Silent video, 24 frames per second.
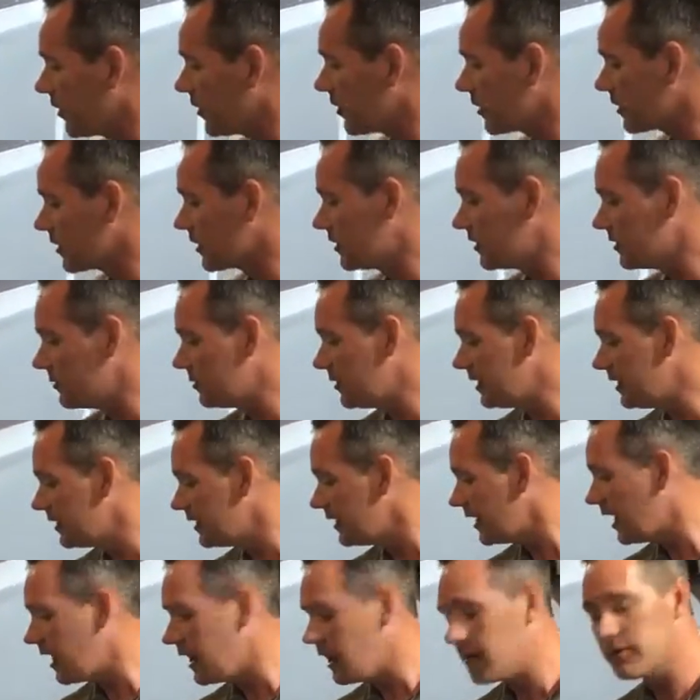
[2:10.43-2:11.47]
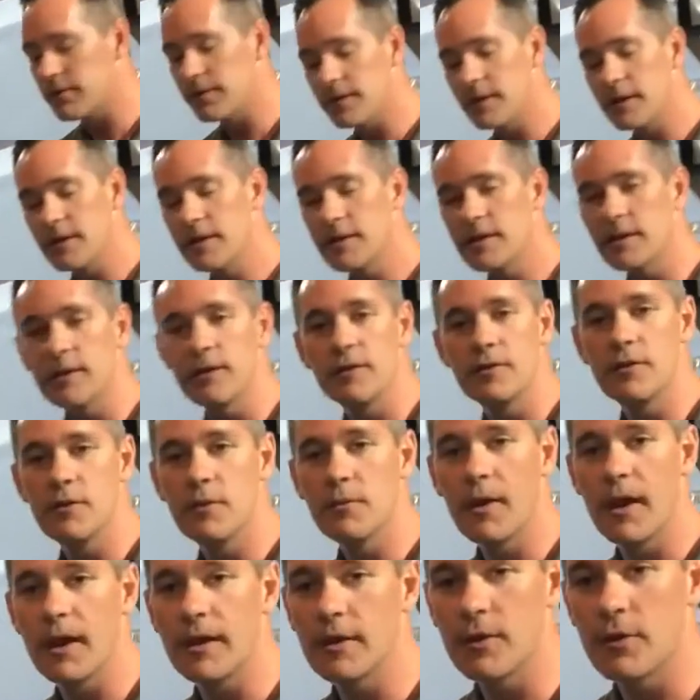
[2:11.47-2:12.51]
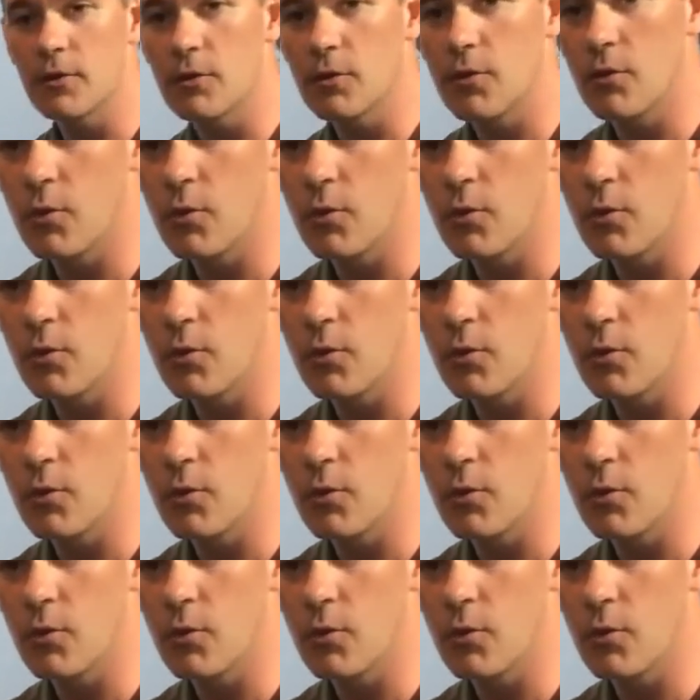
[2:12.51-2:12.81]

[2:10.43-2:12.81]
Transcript: are going to be evident no matter